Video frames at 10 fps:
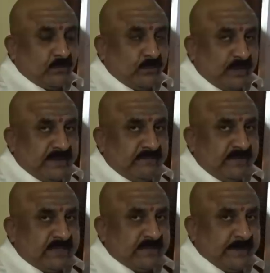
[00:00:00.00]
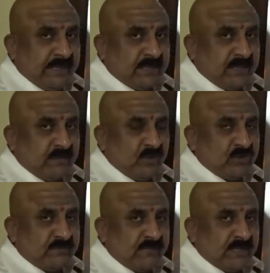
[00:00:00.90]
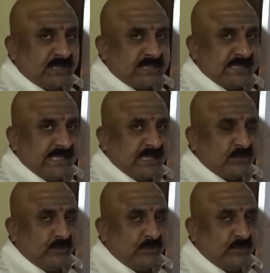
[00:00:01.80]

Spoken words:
When we speak about mother's death,